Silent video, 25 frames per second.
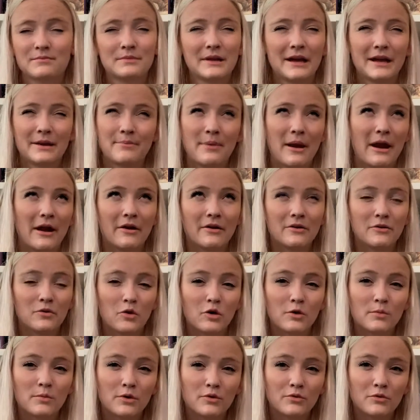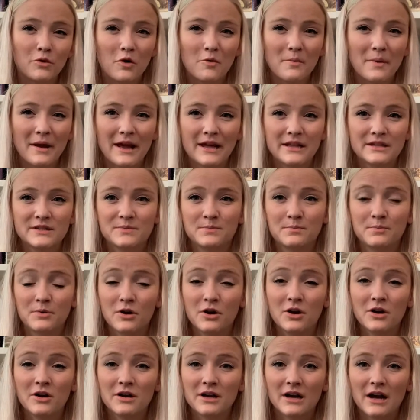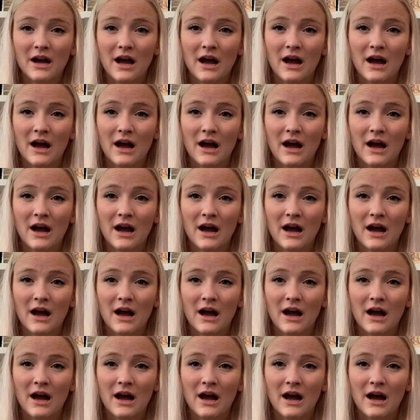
like paranormal romance book